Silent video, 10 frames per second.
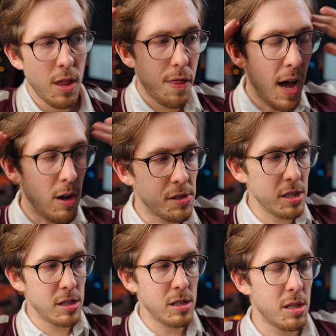
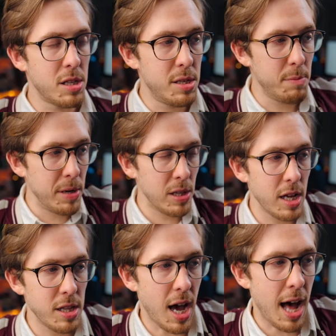$1,000
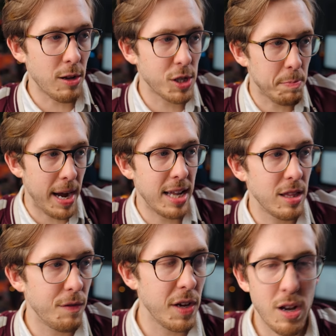billion by end
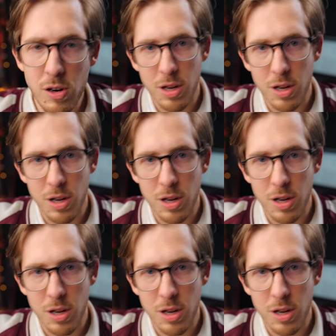of year,